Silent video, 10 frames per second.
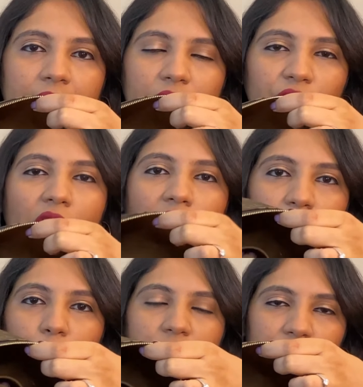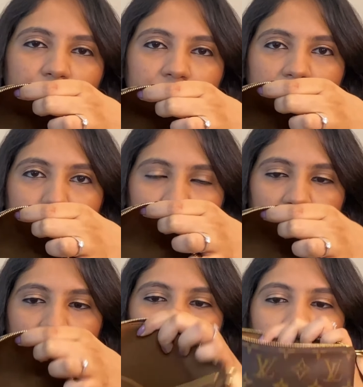a little card holder or
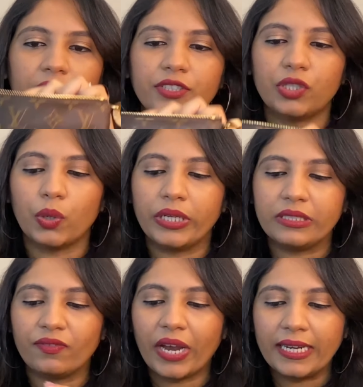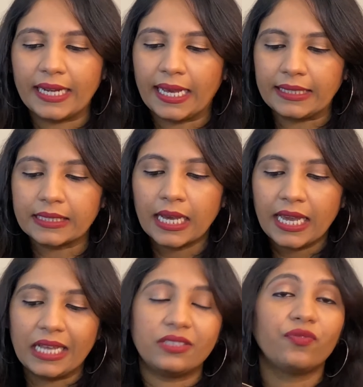something in there, so it's very nice.
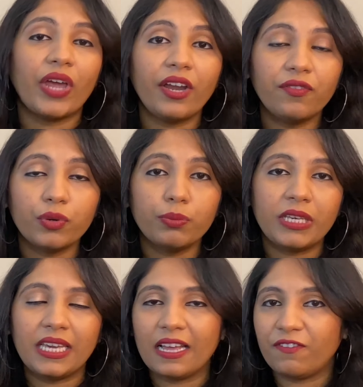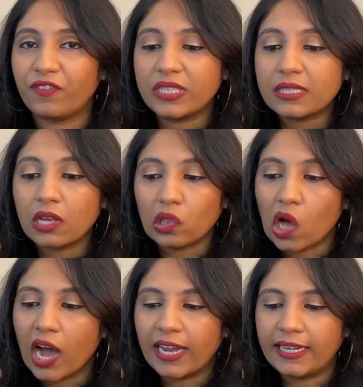It's very roomy, it fits a
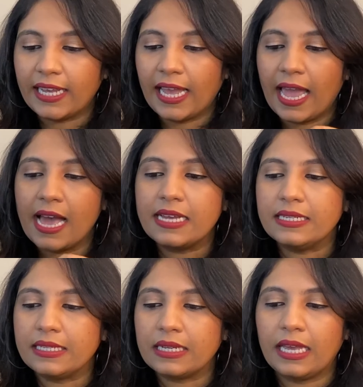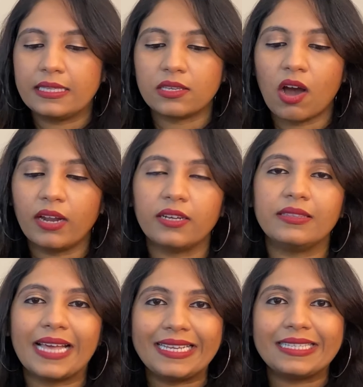lot, and it's got a
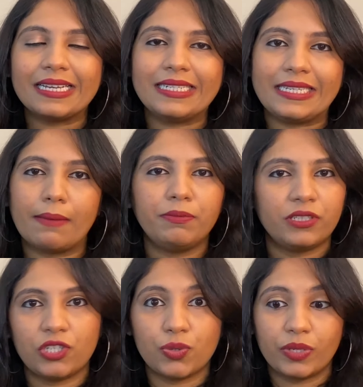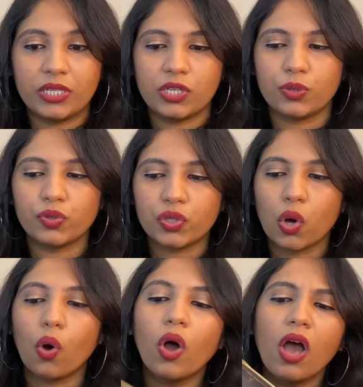nice depth to it too.
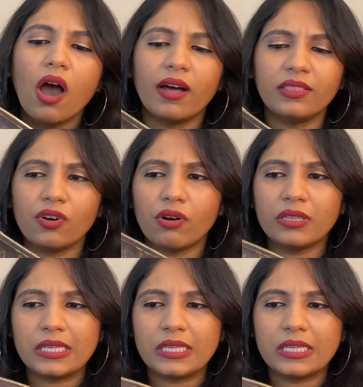So on the whole,